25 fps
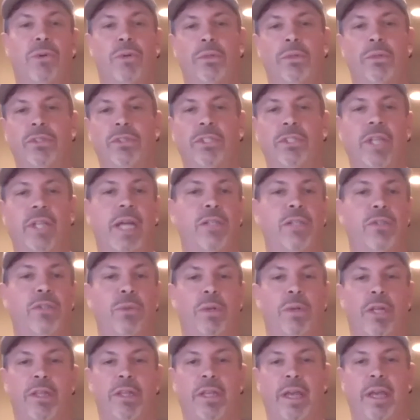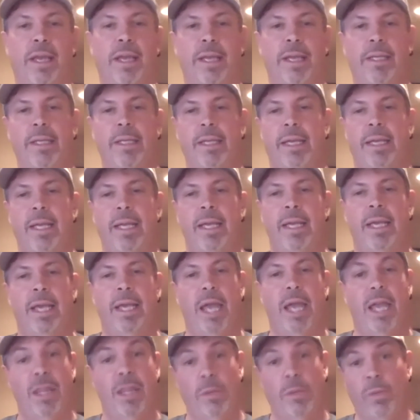and that sort of thing.
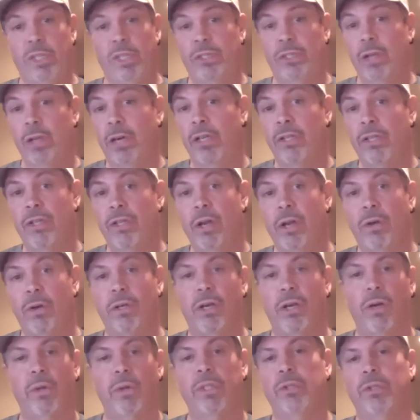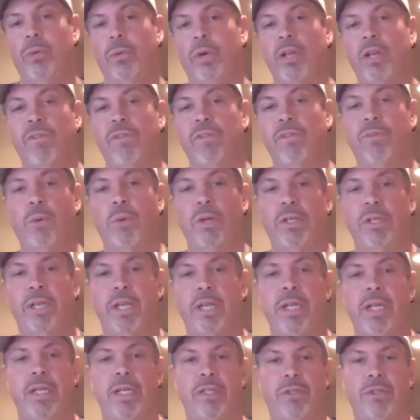And then we started NOCO in
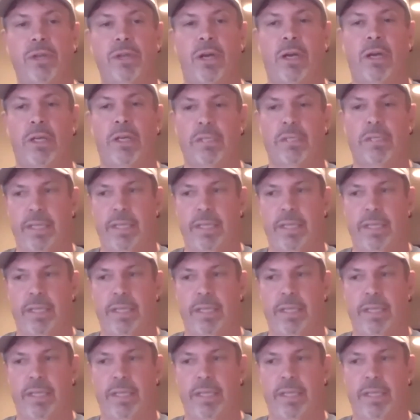2014 as our,